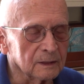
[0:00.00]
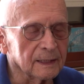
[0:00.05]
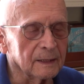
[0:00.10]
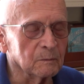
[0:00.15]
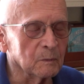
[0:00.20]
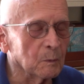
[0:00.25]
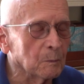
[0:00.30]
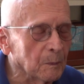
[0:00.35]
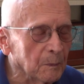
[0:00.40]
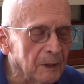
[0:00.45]

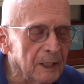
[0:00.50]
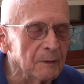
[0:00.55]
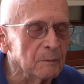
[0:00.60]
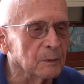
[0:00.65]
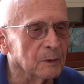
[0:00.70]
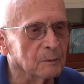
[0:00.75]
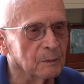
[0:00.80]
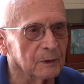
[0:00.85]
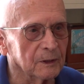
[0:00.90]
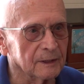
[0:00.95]
because I'm a
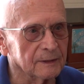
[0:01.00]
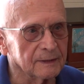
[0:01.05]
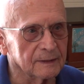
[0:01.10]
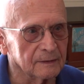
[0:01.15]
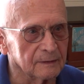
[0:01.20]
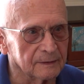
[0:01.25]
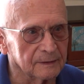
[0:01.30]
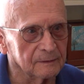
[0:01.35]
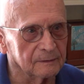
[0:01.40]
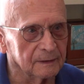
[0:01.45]
people
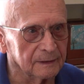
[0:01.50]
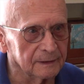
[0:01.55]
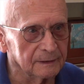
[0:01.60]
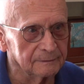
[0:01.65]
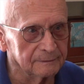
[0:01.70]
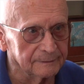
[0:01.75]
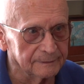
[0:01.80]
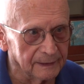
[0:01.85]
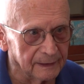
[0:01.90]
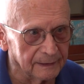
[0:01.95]
person,
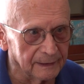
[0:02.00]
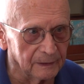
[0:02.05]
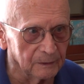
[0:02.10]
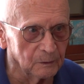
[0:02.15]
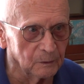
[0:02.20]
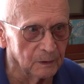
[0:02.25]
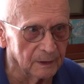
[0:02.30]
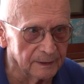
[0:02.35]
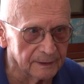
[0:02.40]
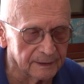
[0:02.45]
so I
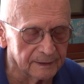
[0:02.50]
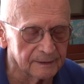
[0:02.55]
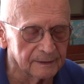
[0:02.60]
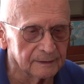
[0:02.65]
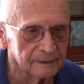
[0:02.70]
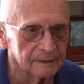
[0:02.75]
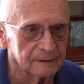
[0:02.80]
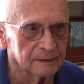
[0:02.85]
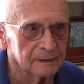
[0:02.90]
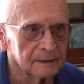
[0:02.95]

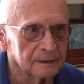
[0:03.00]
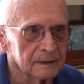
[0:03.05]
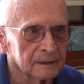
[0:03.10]
always